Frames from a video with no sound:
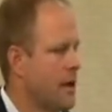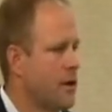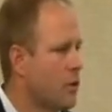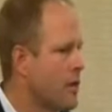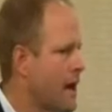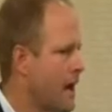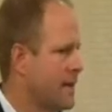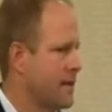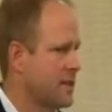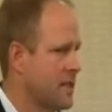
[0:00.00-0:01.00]
And I know
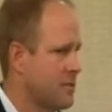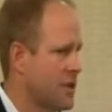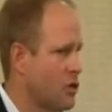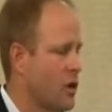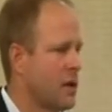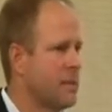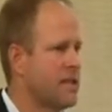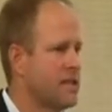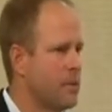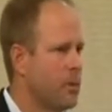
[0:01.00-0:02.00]
that idea seems
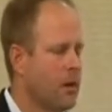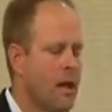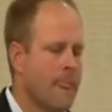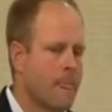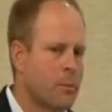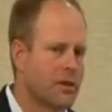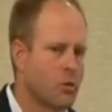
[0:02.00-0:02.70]
incredibly simple,